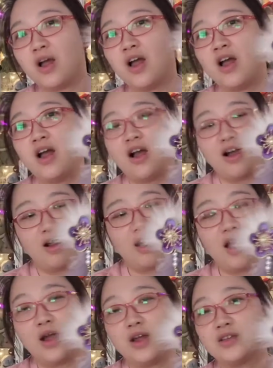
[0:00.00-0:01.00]
I
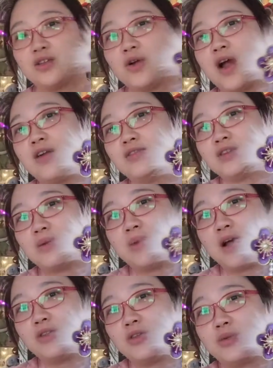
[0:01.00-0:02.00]
still have some other
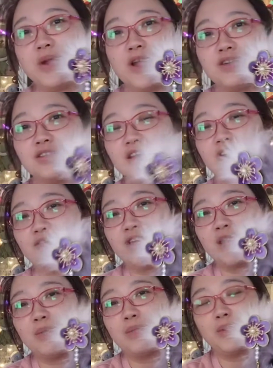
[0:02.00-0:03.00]
bears
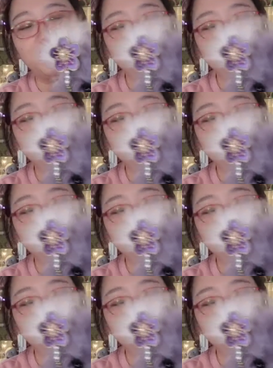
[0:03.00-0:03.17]
available.